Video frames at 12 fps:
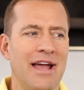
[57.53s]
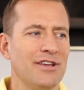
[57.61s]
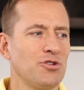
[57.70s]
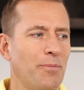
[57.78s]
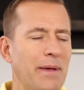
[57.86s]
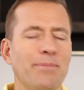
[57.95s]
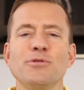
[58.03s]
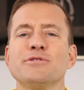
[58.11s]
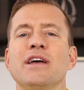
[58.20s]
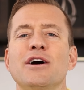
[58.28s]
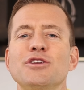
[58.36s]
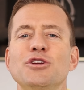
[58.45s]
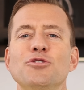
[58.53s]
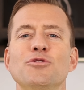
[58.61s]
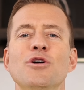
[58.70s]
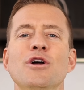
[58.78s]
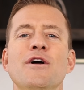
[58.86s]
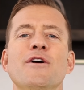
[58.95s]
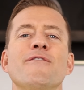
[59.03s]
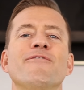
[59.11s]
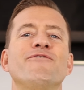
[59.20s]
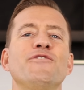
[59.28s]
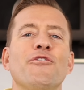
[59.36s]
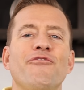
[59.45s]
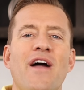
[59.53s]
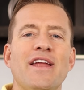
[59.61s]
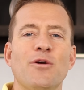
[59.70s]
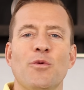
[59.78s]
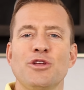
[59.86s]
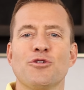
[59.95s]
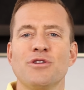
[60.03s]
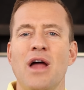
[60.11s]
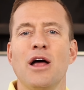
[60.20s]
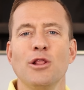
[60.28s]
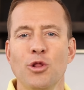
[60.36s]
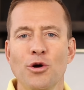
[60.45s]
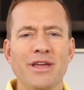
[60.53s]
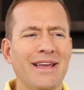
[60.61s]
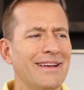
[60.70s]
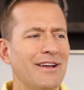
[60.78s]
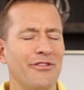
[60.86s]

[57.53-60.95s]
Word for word: And so people tell you, you'll find it when you're not looking